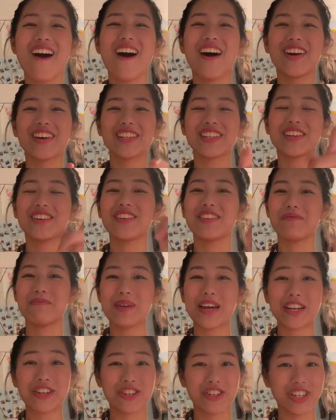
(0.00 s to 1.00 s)
also
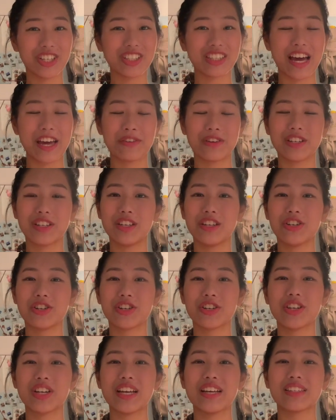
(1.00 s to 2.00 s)
make sure that your
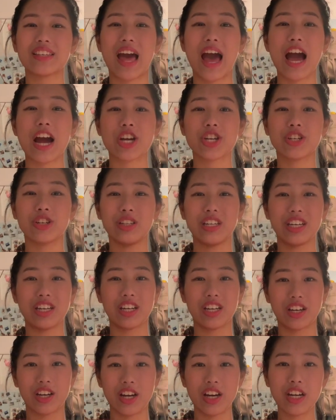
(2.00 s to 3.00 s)
teacher is actually
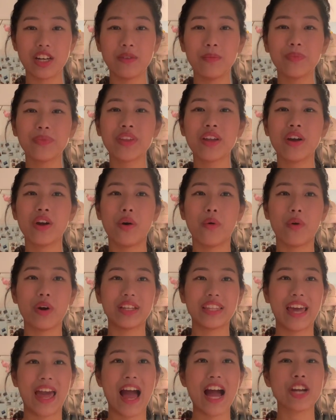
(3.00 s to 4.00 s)
good or
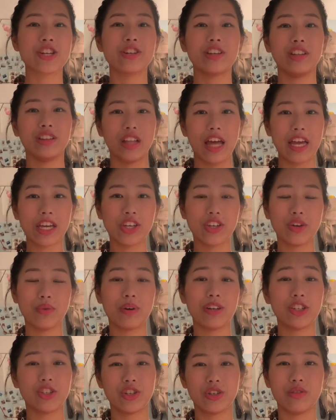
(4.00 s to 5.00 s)
they actually like you
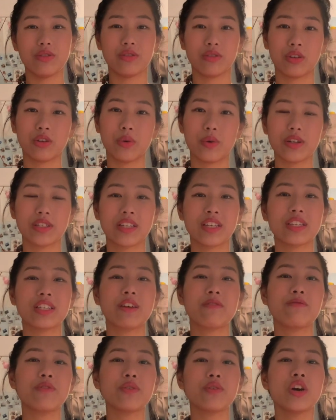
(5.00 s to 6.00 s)
when you choose the course,
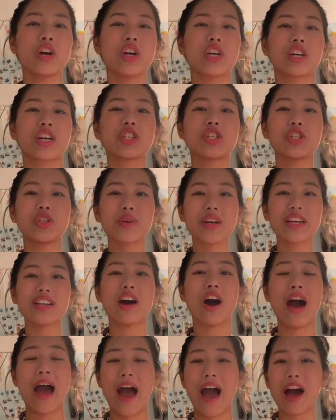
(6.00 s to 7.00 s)
because you can
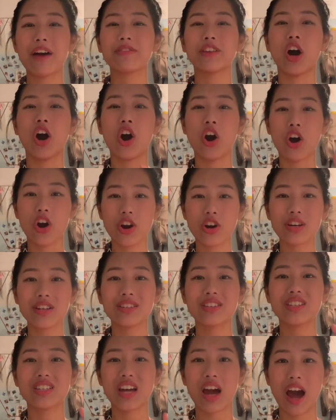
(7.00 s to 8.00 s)
have the
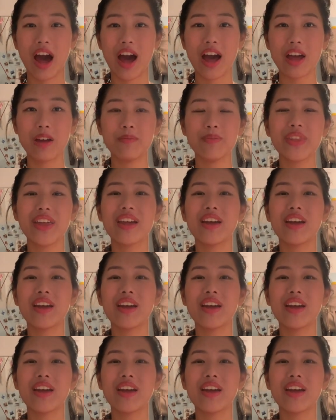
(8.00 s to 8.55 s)
hardest time